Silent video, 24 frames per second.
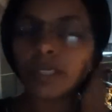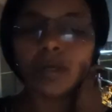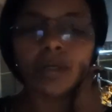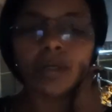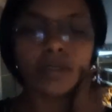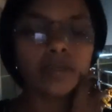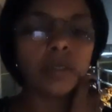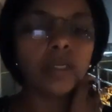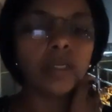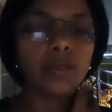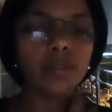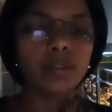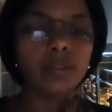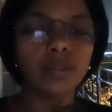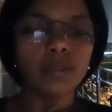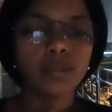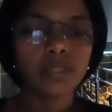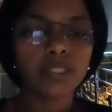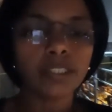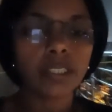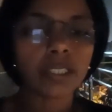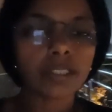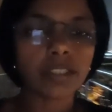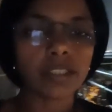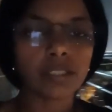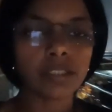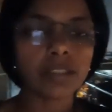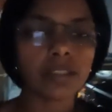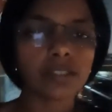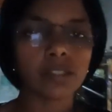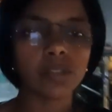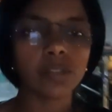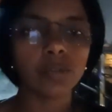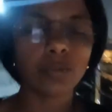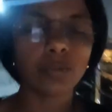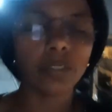to do justice to
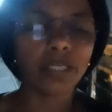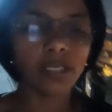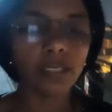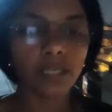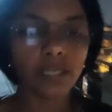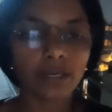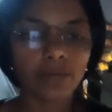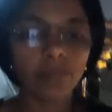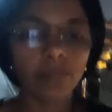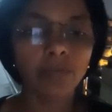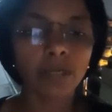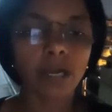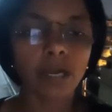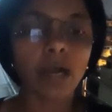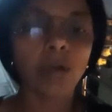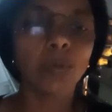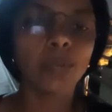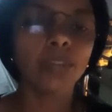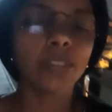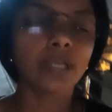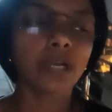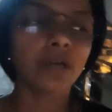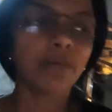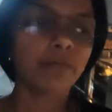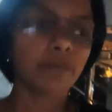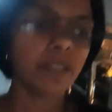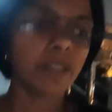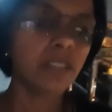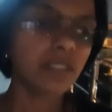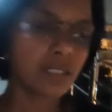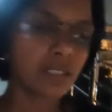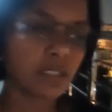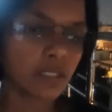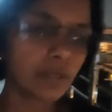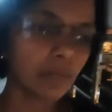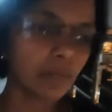it, and the outcome is
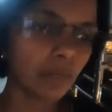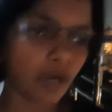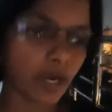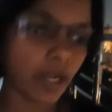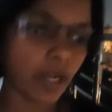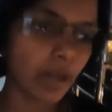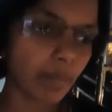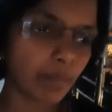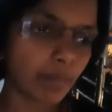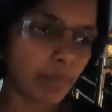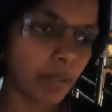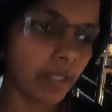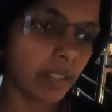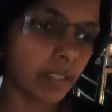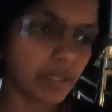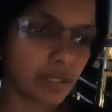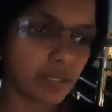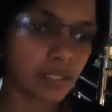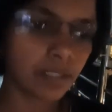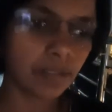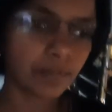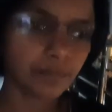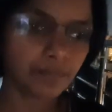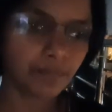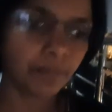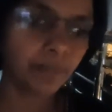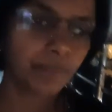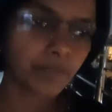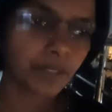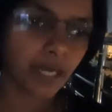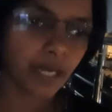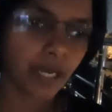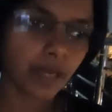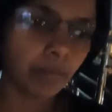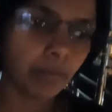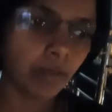what happened. I'm
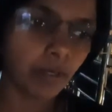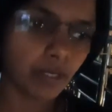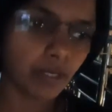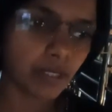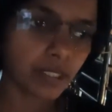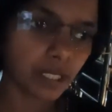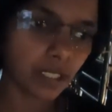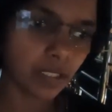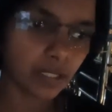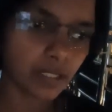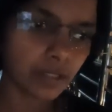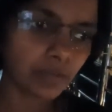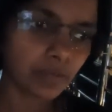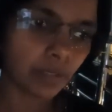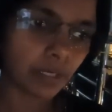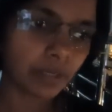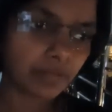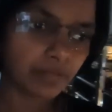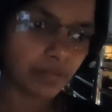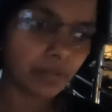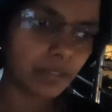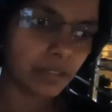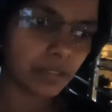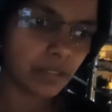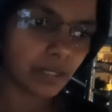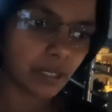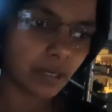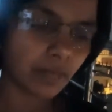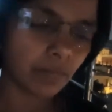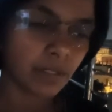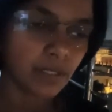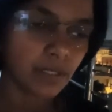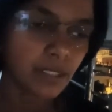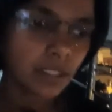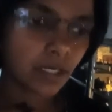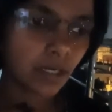not satisfied with the Tamil
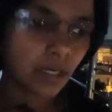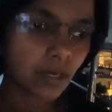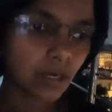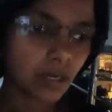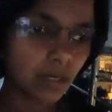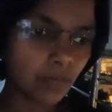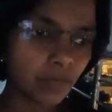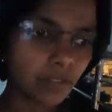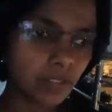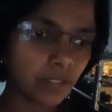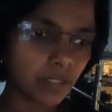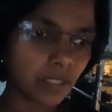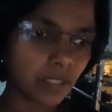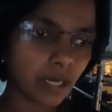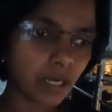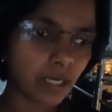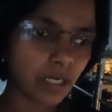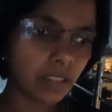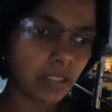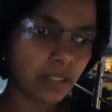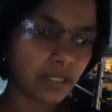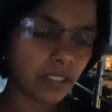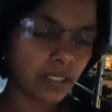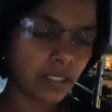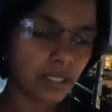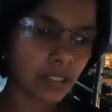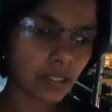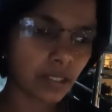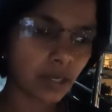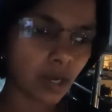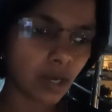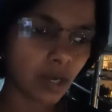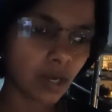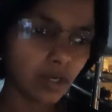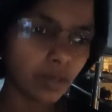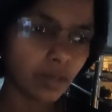song, with the Hindi song,
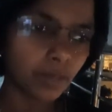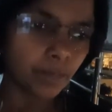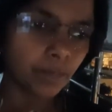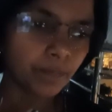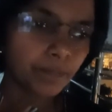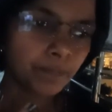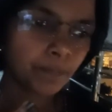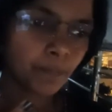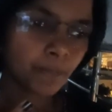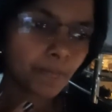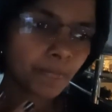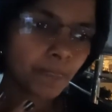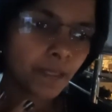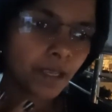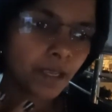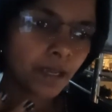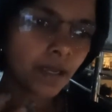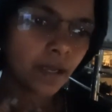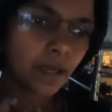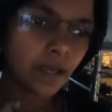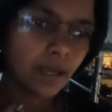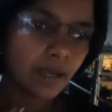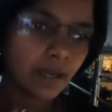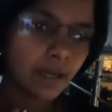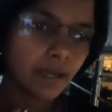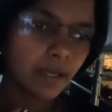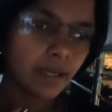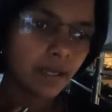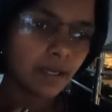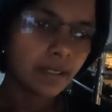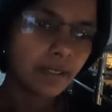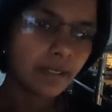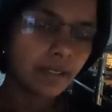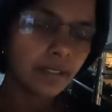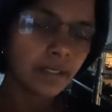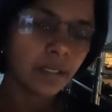and
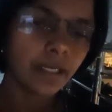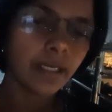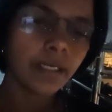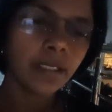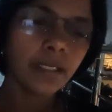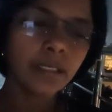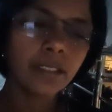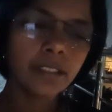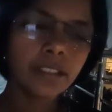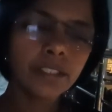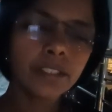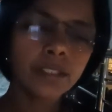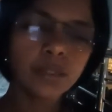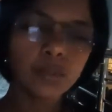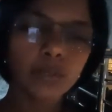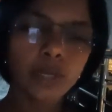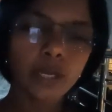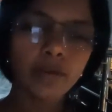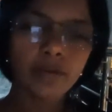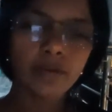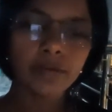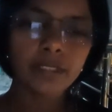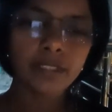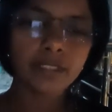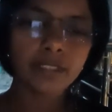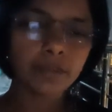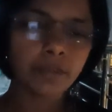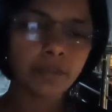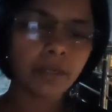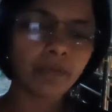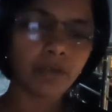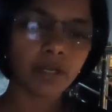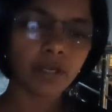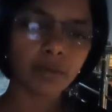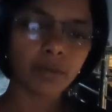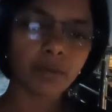English though, this is one of
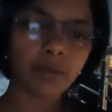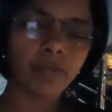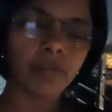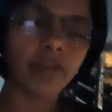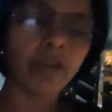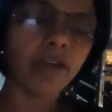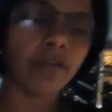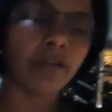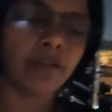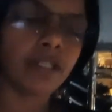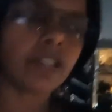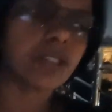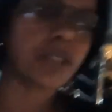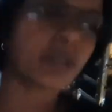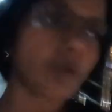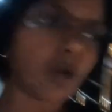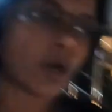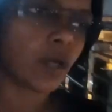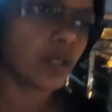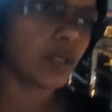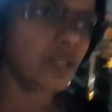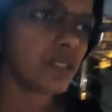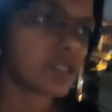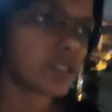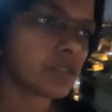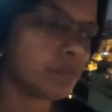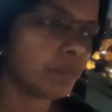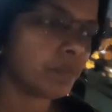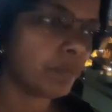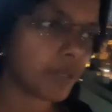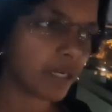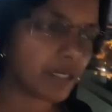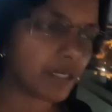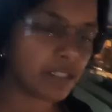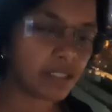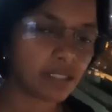my favorite songs. But
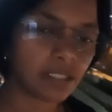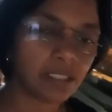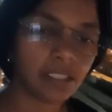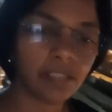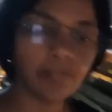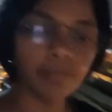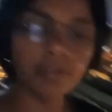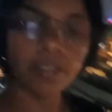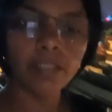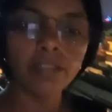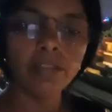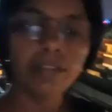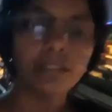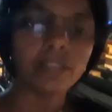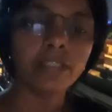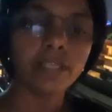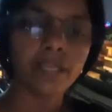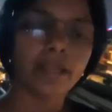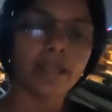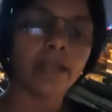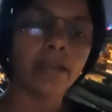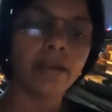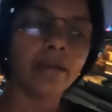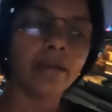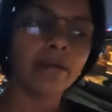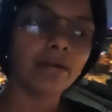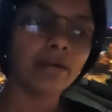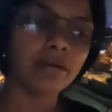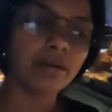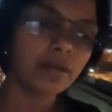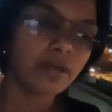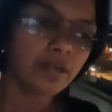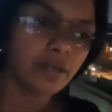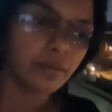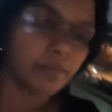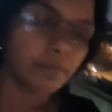even there,
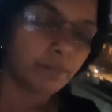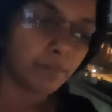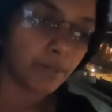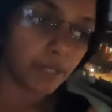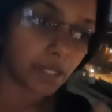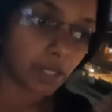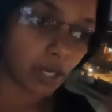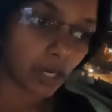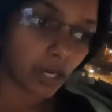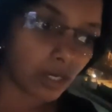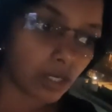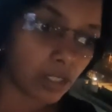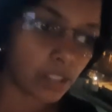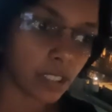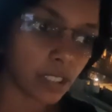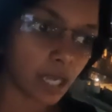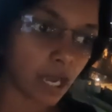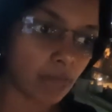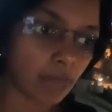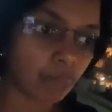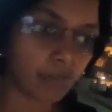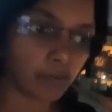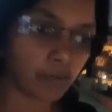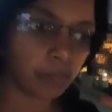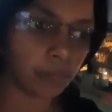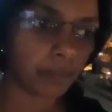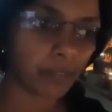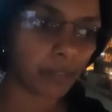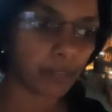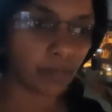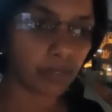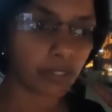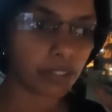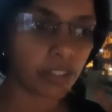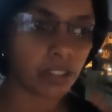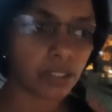because half of me was
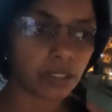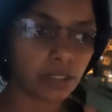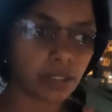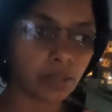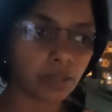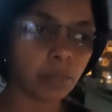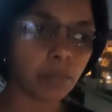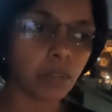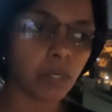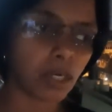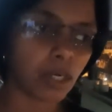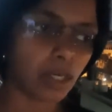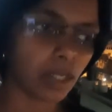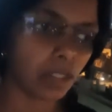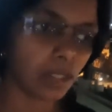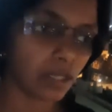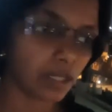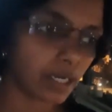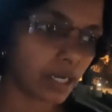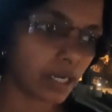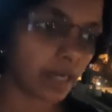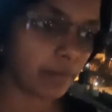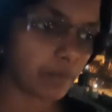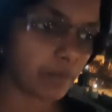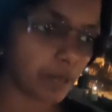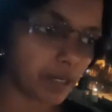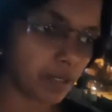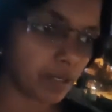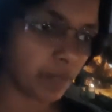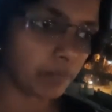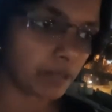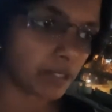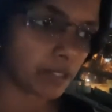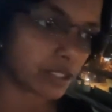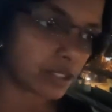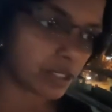in the mall, I made a
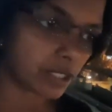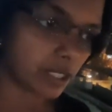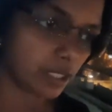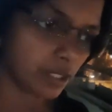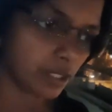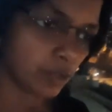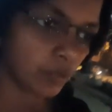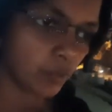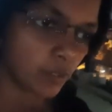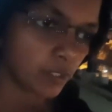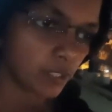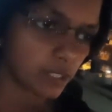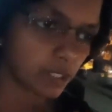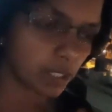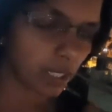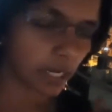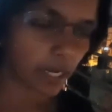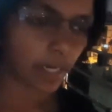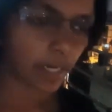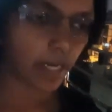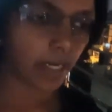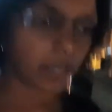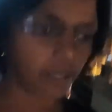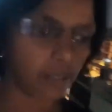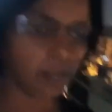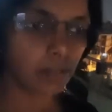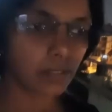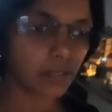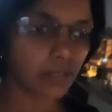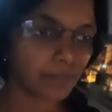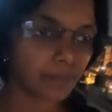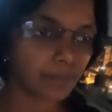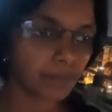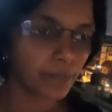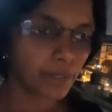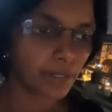mistake towards the end.
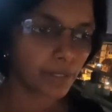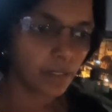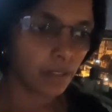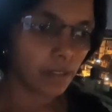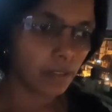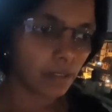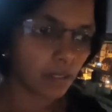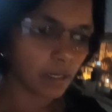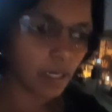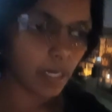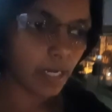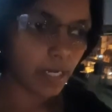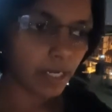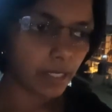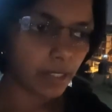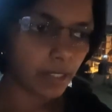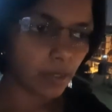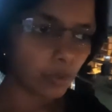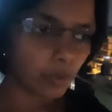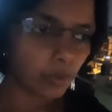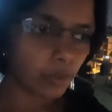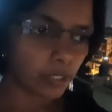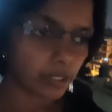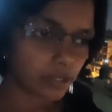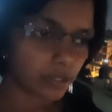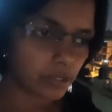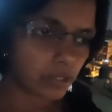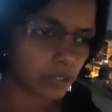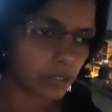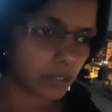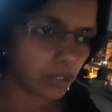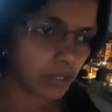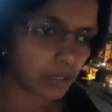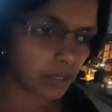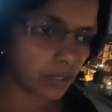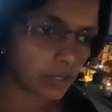I couldn't
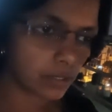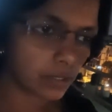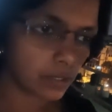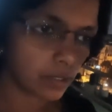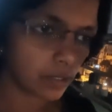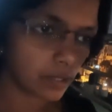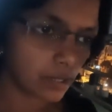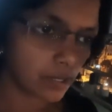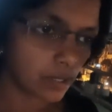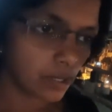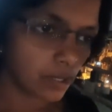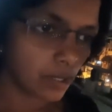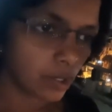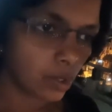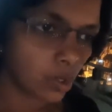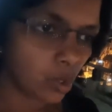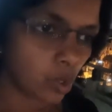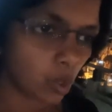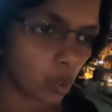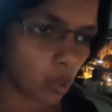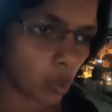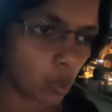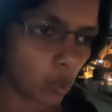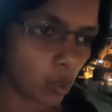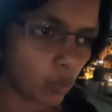go with